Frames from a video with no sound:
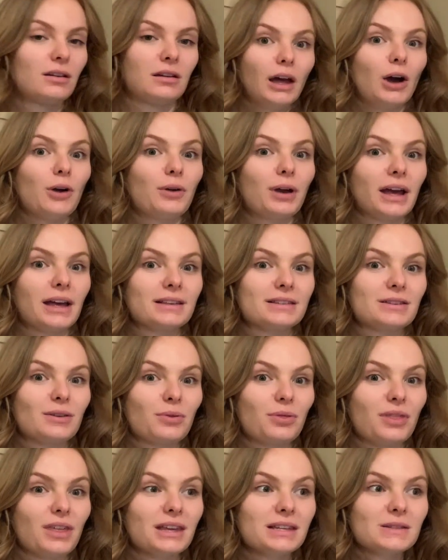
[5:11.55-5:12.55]
Okay, so
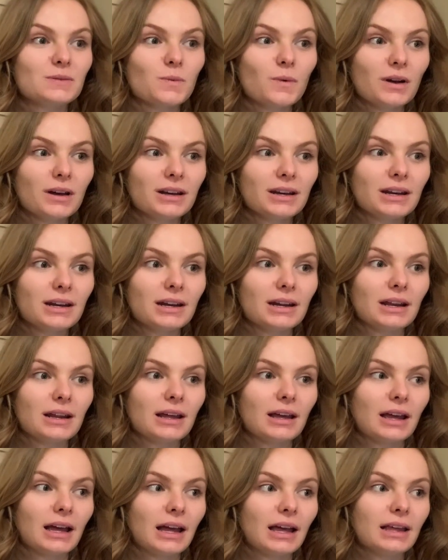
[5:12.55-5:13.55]
this one
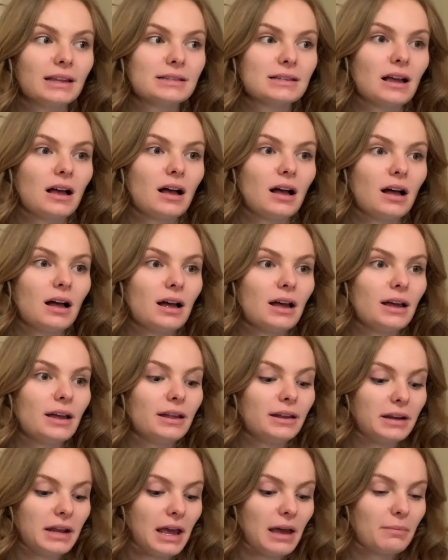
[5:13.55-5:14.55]
is
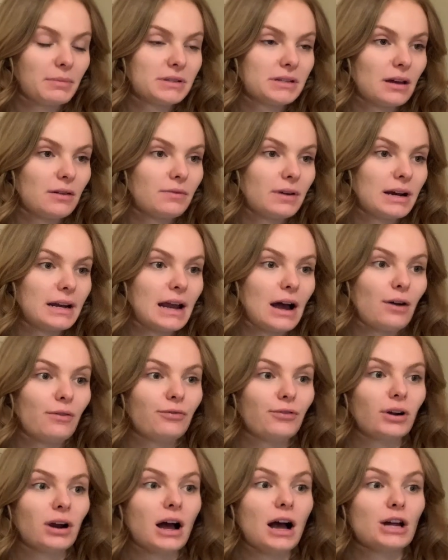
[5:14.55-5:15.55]
on Amazon right now
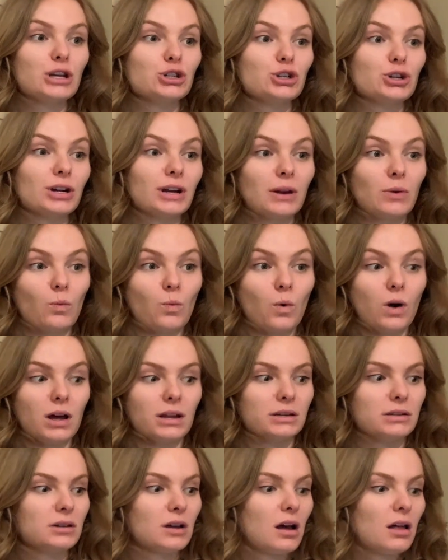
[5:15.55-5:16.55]
for
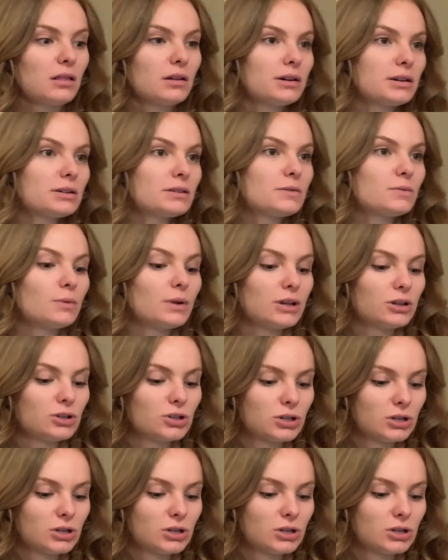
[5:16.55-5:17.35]
$101, which